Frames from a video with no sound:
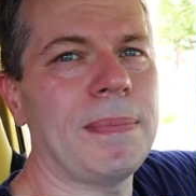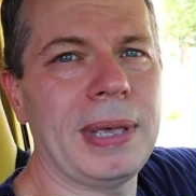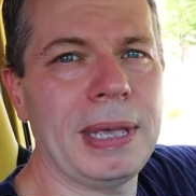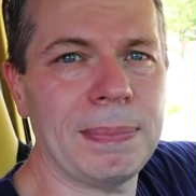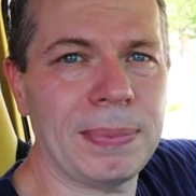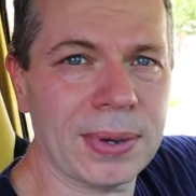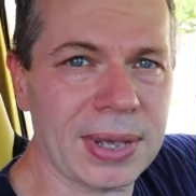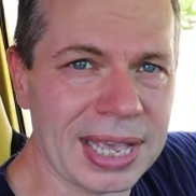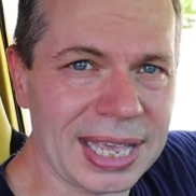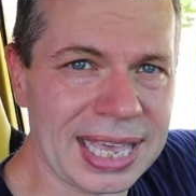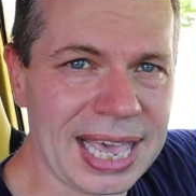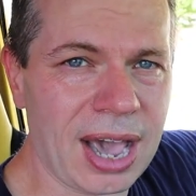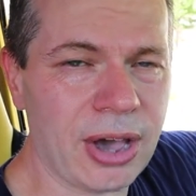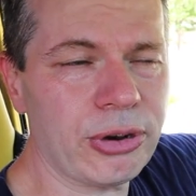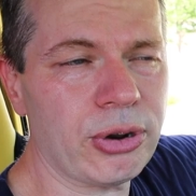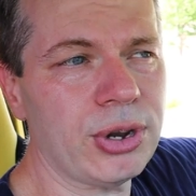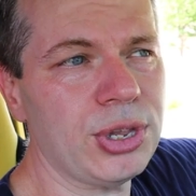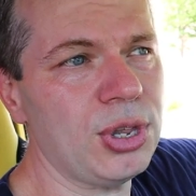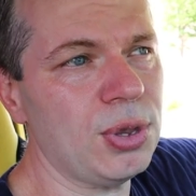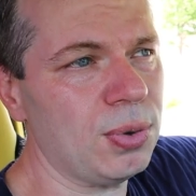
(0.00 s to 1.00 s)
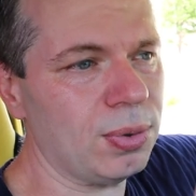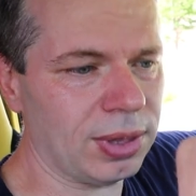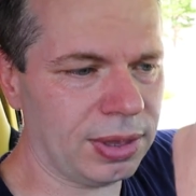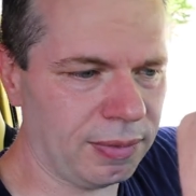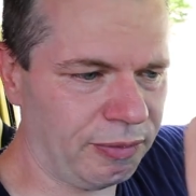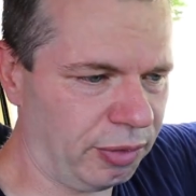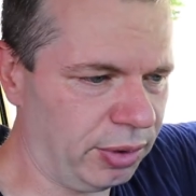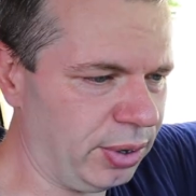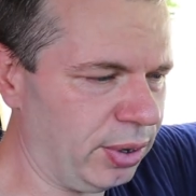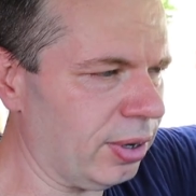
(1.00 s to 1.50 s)
People can count on you
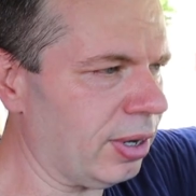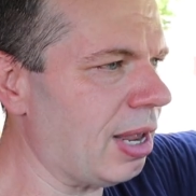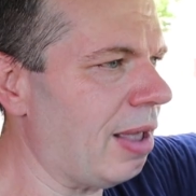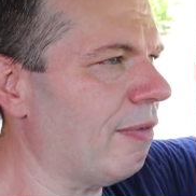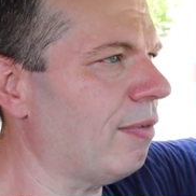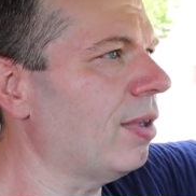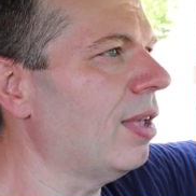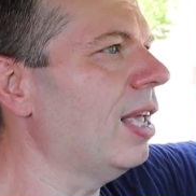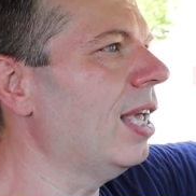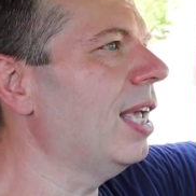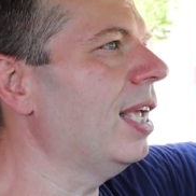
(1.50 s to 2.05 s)
for your if